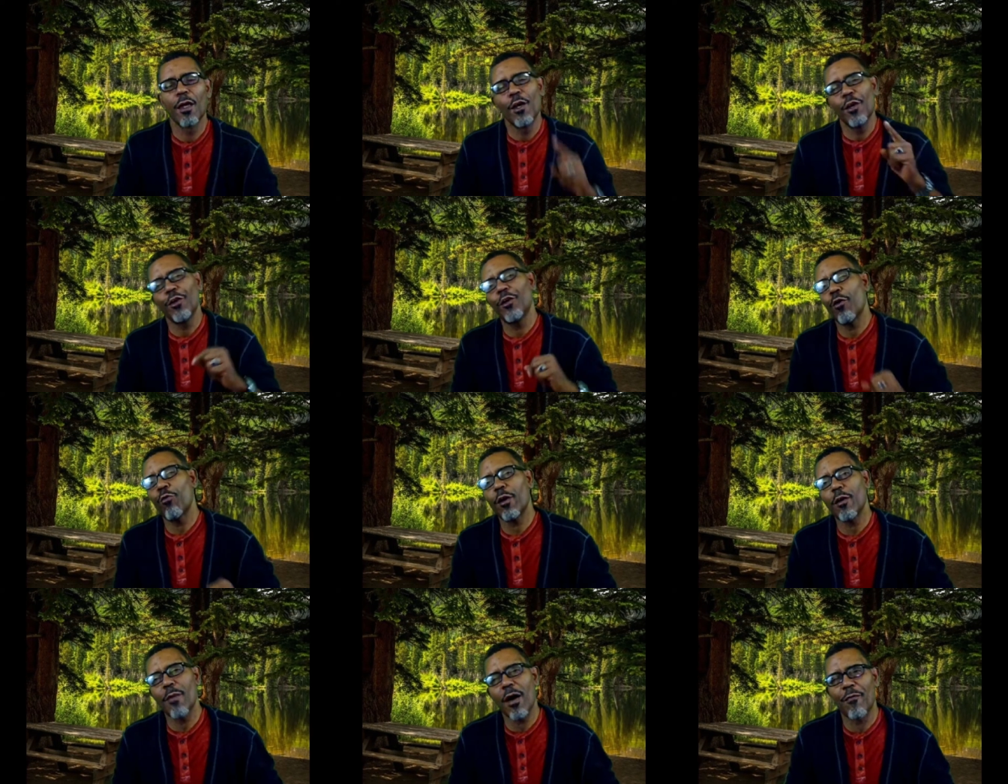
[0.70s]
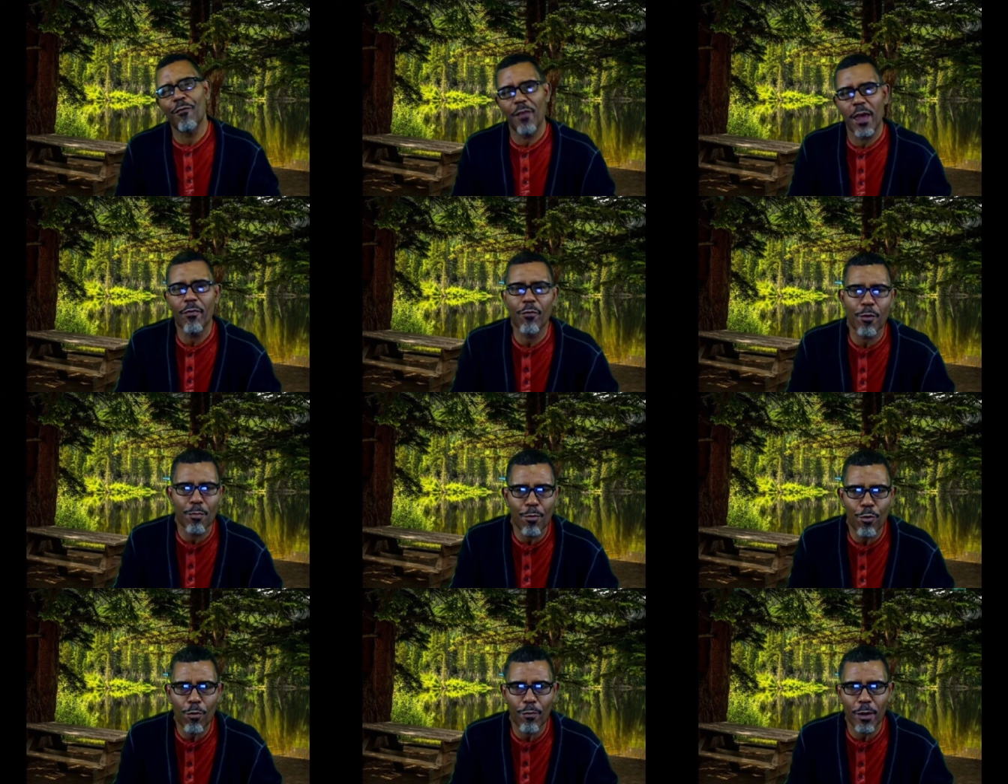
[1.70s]
You know, one of my favorite
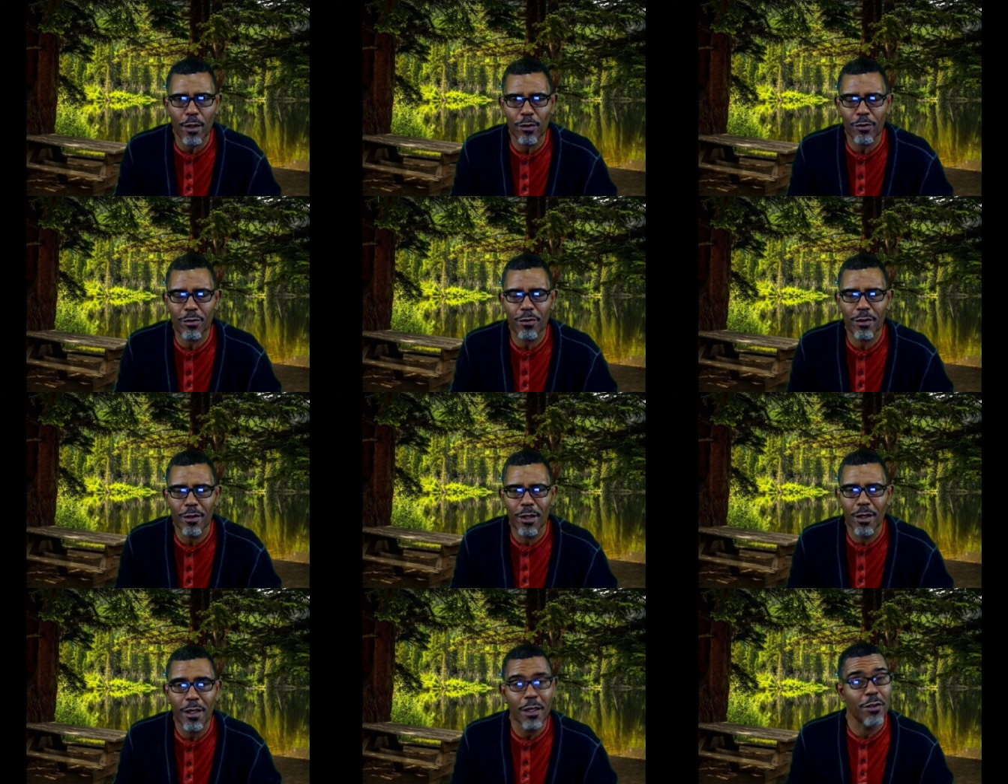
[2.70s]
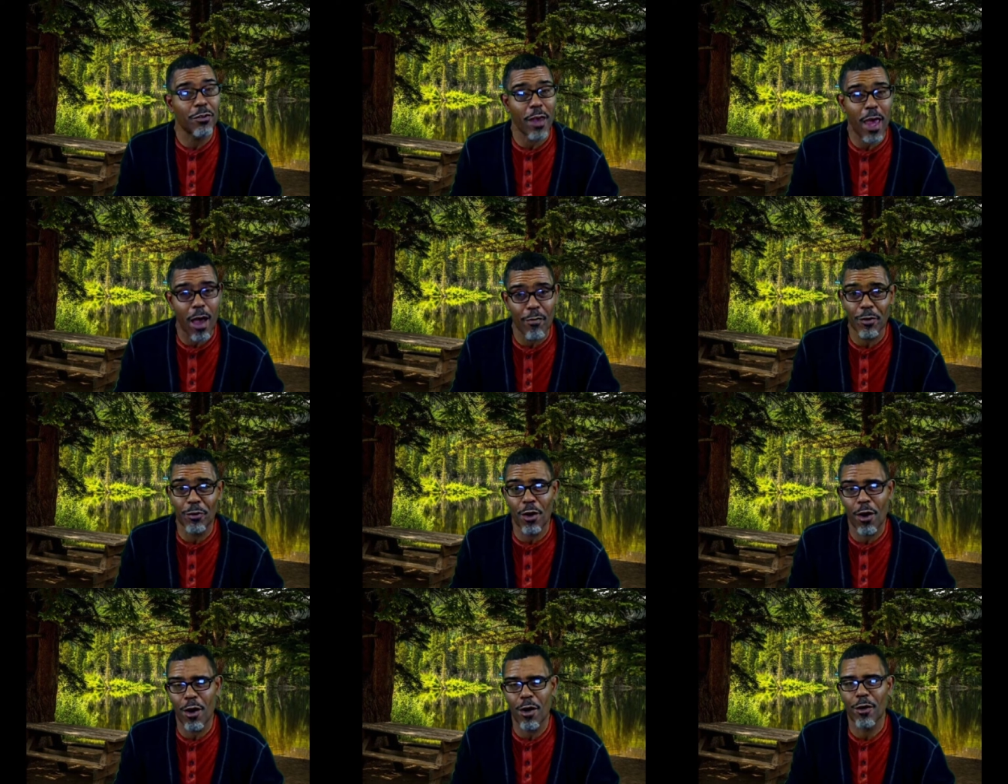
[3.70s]
movies is
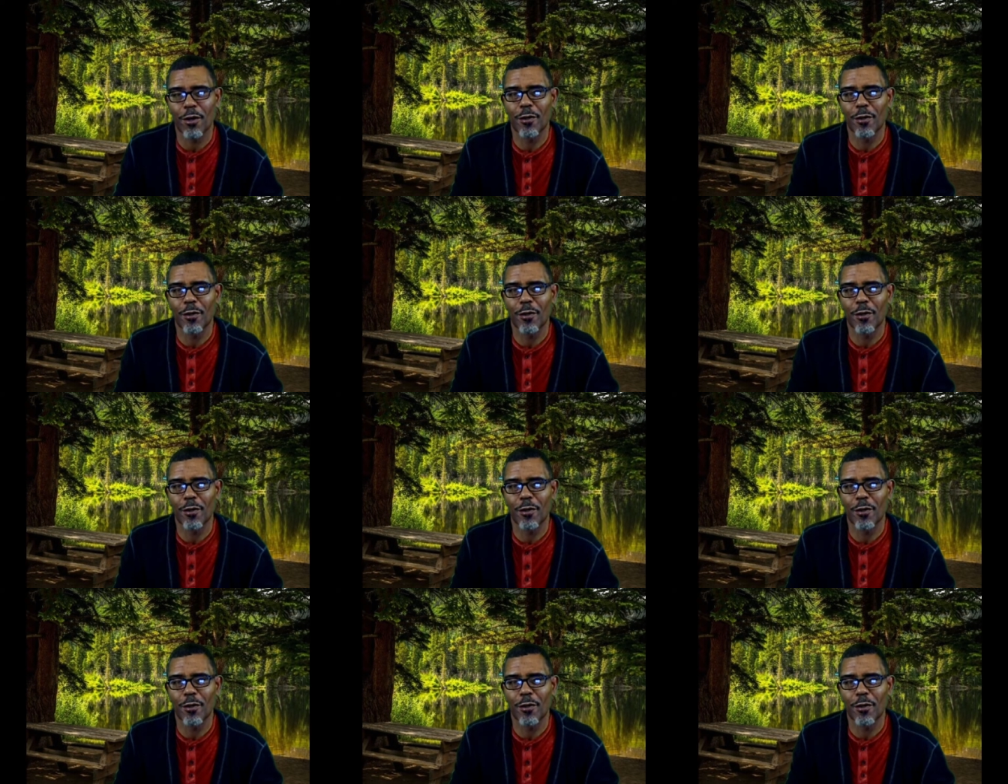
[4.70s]
Avatar.